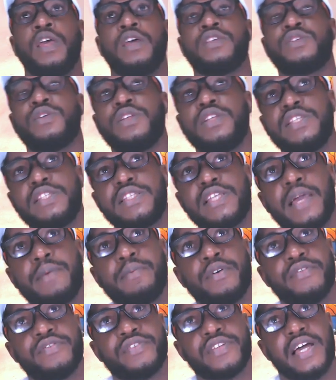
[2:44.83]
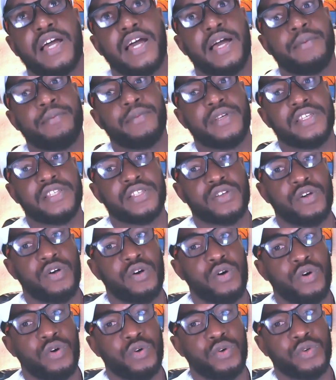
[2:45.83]
So this type of scam is
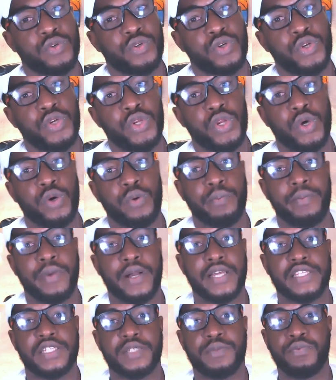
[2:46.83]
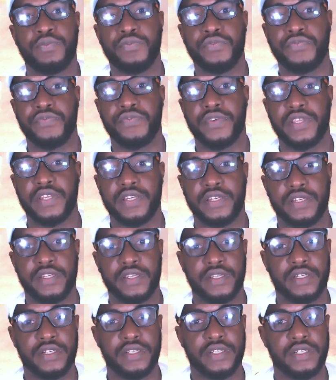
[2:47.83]
called number spoofing.
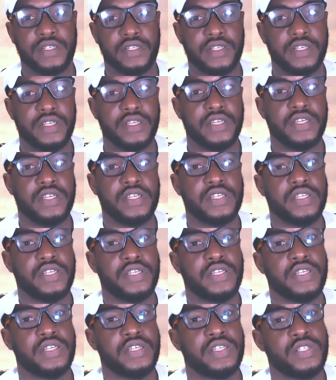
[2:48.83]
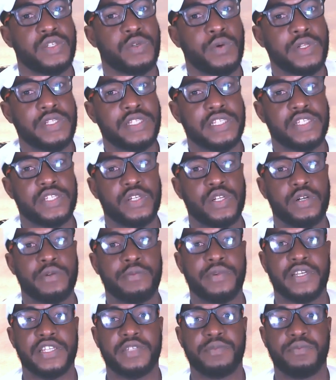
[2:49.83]
So what is
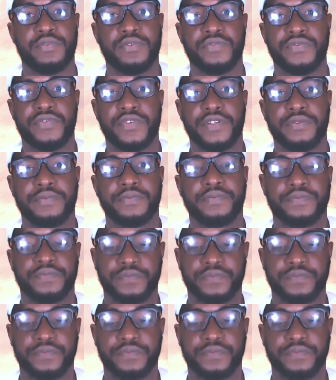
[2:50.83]
number spoofing?